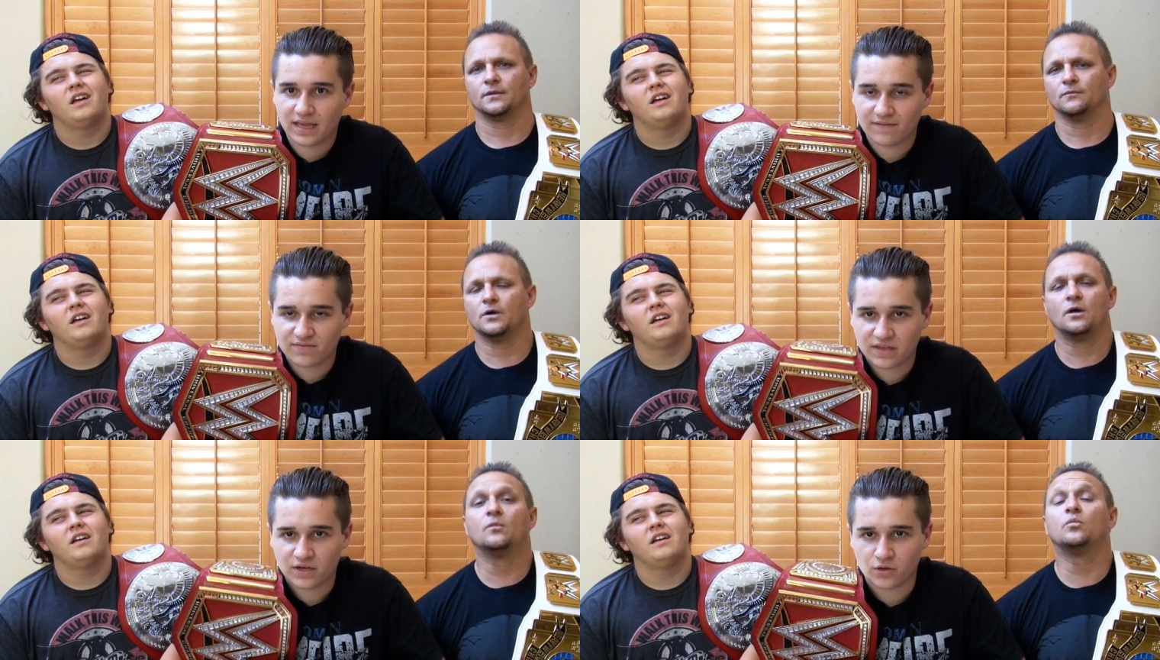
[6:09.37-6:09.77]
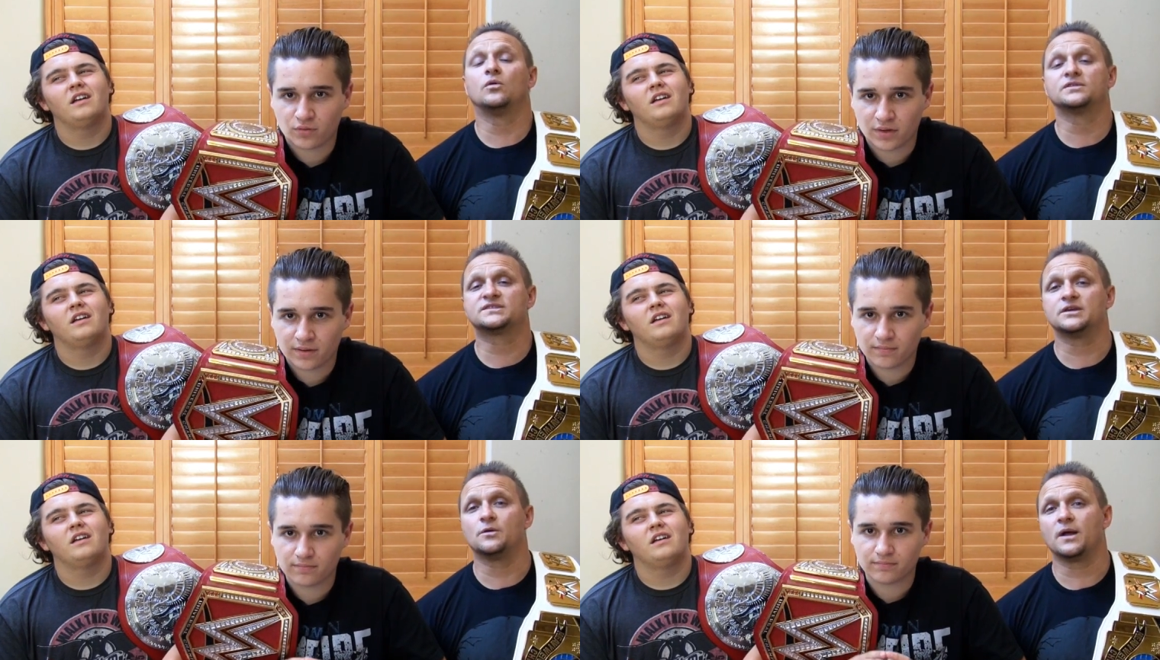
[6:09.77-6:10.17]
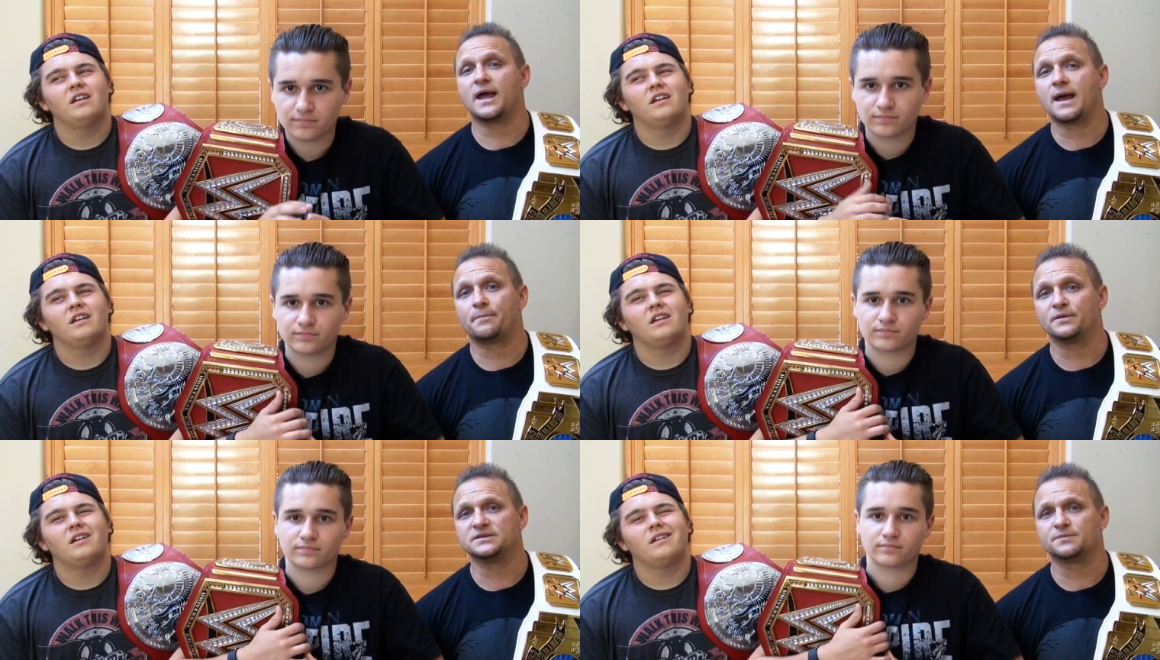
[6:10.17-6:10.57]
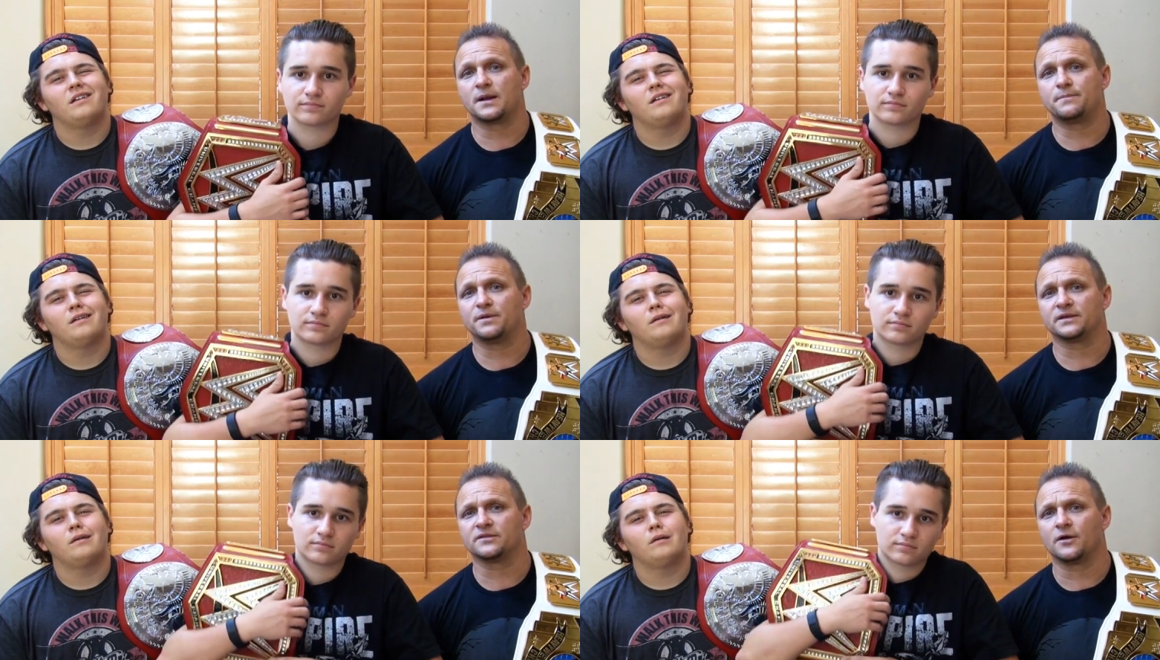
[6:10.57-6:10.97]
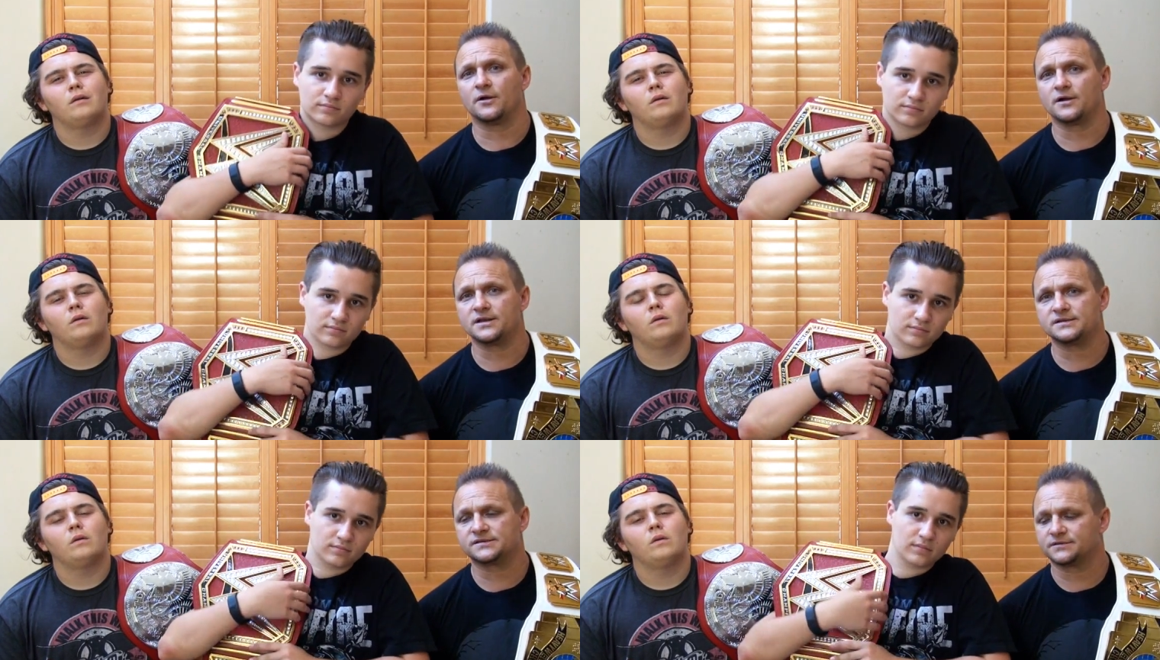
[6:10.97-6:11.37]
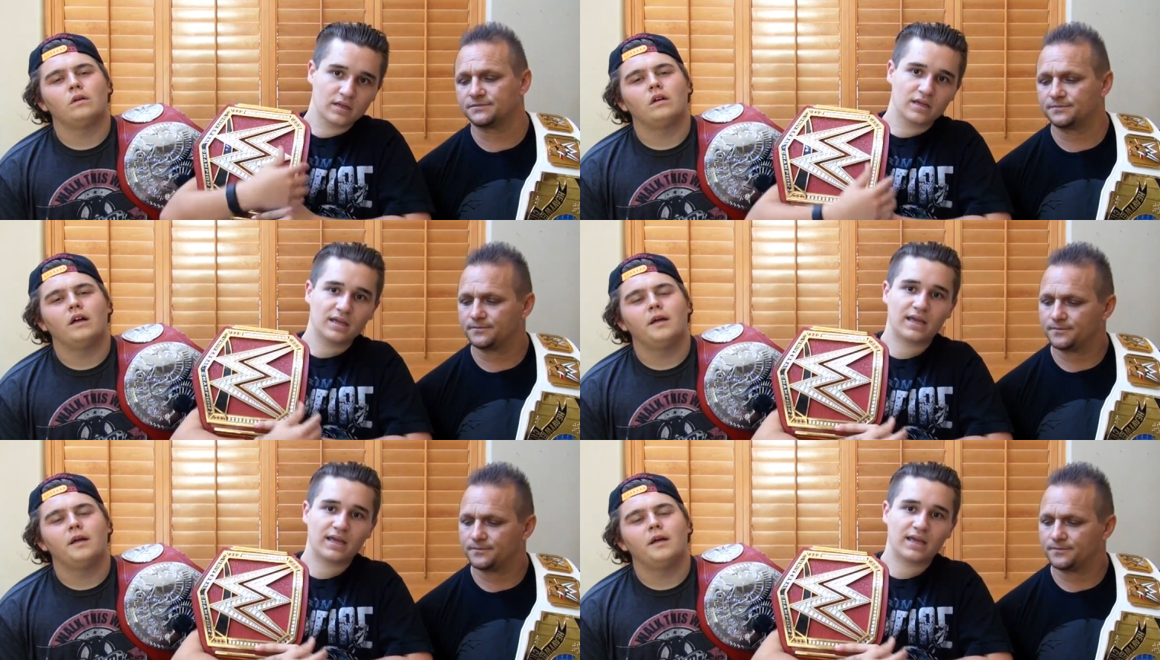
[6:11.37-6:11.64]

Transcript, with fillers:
Speaker 1: We'll see what happens, but I picked the Hardys.